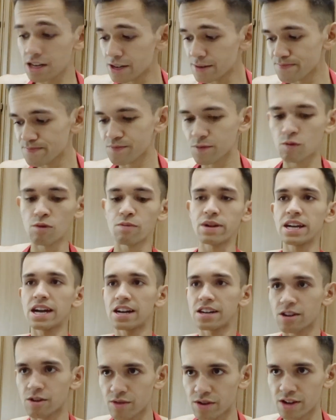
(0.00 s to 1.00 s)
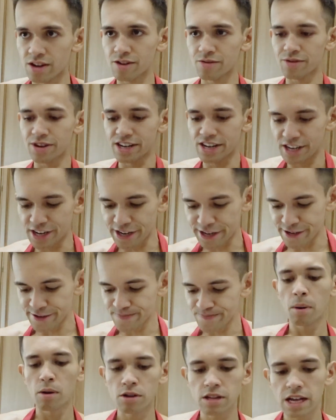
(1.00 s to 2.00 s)
up what we got going on right
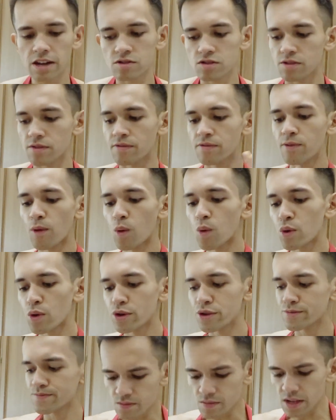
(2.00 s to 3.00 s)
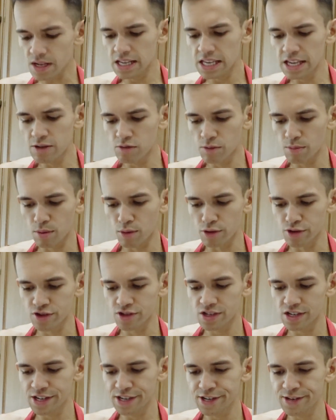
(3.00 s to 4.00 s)
here. Put it out into 4 equal
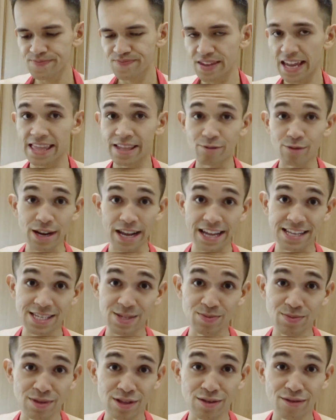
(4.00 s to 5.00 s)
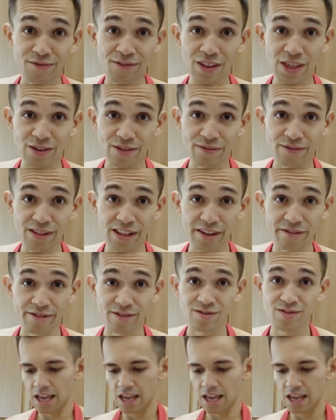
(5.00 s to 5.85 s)
portions here, and then we're gonna add some fun little flavors.